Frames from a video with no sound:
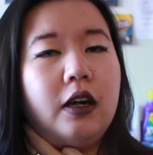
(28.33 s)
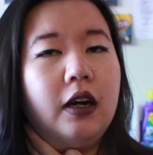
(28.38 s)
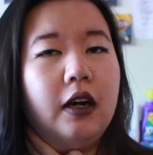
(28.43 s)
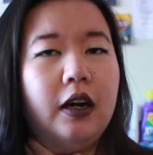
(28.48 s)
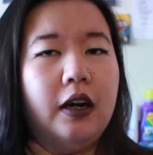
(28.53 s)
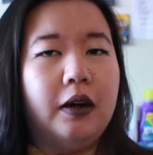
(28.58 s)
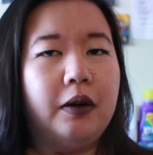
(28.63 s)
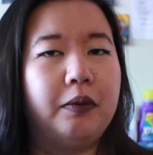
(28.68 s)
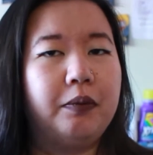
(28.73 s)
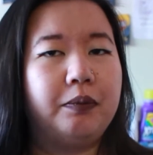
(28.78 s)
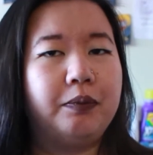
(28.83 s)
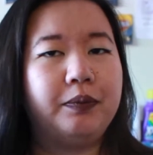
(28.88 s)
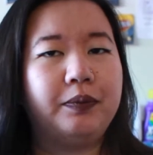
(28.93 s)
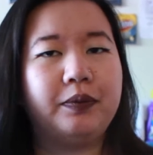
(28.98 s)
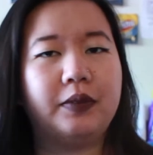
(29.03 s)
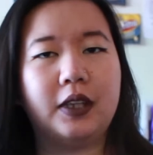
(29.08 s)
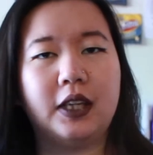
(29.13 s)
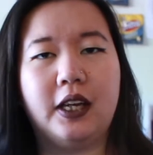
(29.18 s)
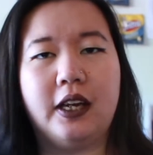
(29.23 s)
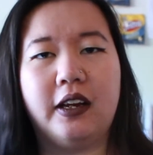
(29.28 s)

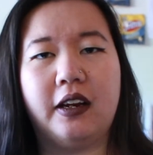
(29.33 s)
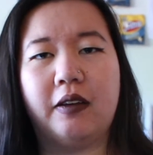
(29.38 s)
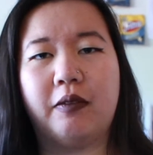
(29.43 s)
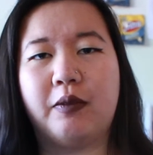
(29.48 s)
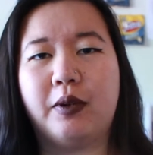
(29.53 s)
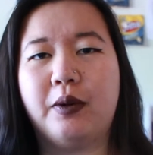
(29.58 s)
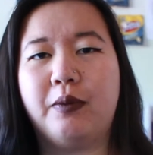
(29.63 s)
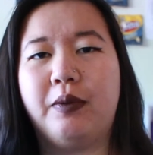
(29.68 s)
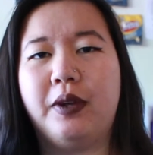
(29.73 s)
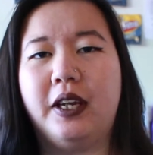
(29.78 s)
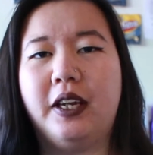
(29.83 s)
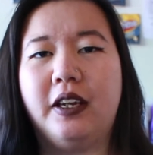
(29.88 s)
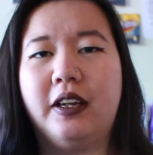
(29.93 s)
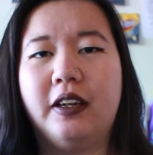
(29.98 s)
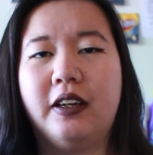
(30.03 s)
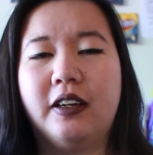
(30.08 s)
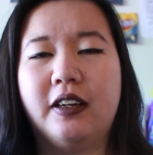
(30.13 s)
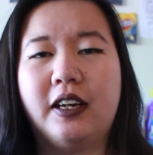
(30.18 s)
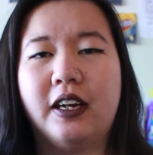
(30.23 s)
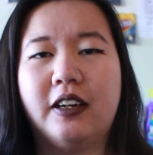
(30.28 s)
And I'm going to
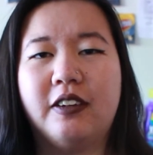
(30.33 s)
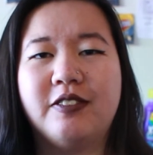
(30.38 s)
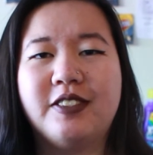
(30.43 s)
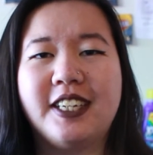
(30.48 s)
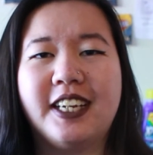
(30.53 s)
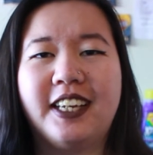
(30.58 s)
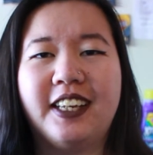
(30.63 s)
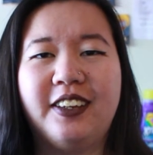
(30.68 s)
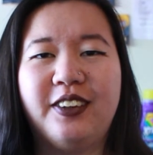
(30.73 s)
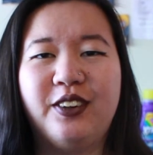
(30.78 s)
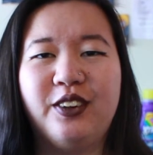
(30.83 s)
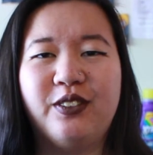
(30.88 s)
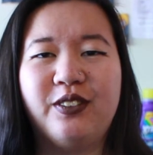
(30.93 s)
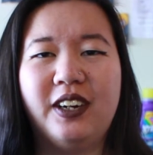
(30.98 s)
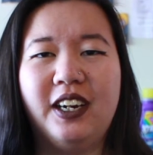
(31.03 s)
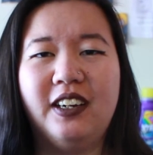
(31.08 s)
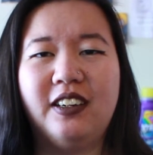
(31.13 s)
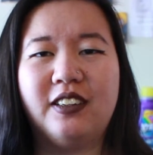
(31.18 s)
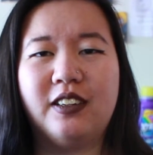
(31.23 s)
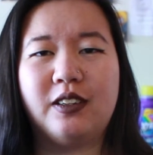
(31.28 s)
be kind of taking you
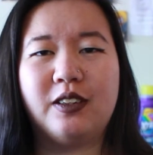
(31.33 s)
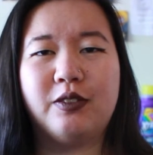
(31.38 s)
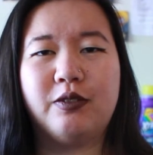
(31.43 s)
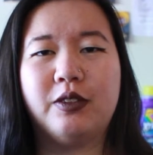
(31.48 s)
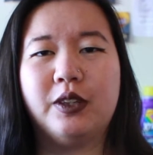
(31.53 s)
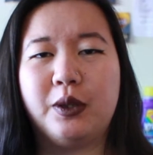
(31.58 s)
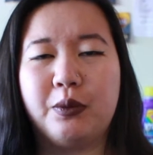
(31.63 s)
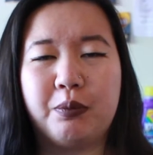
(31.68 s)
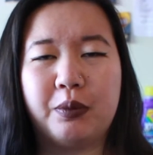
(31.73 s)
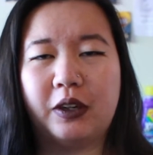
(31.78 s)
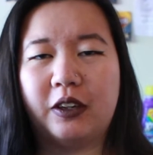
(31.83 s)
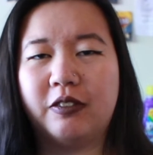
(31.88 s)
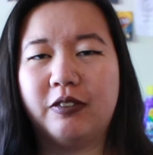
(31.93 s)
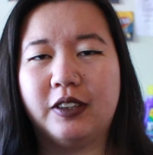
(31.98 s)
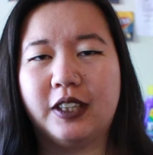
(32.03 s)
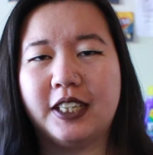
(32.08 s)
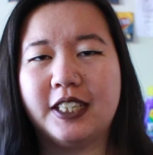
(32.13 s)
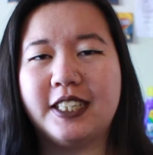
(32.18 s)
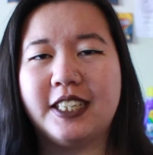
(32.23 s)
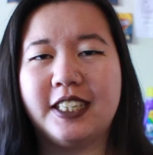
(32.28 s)
around really
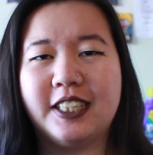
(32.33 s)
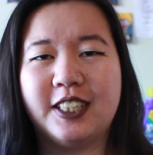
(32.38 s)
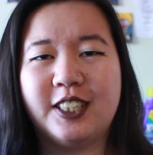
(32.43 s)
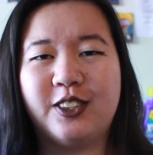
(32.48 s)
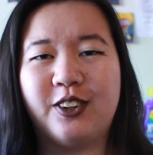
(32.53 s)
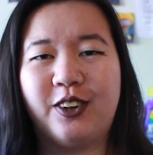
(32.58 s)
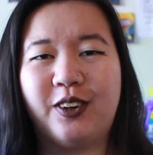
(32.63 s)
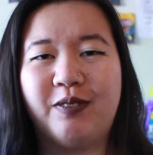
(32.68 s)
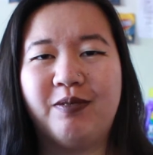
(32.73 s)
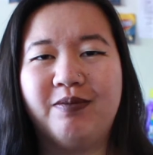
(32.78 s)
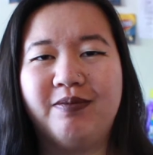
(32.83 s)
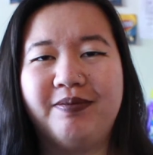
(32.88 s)
briefly to each dorm.